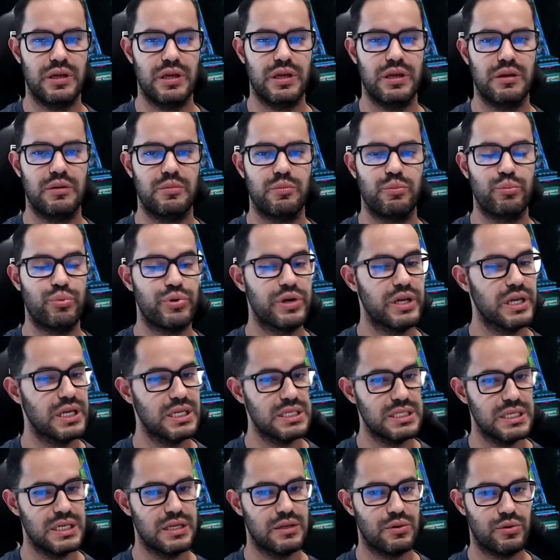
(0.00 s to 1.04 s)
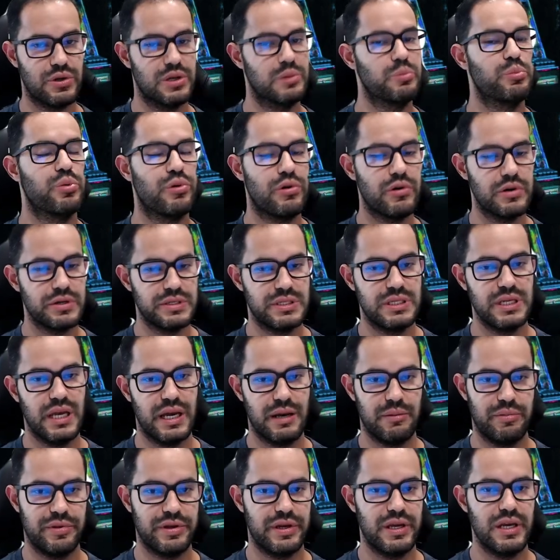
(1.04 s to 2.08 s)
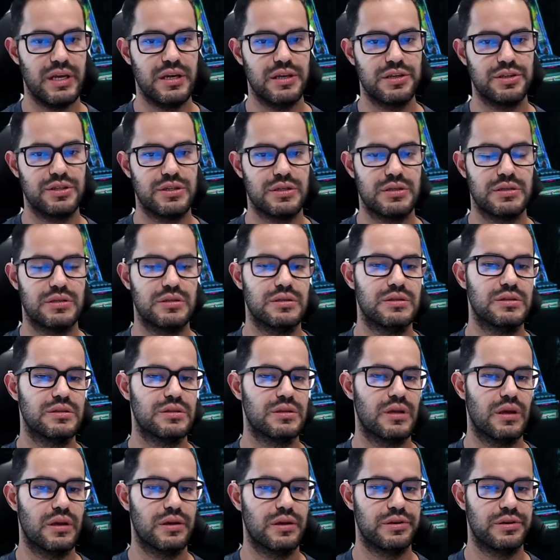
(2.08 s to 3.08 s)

brings in or imports the applications,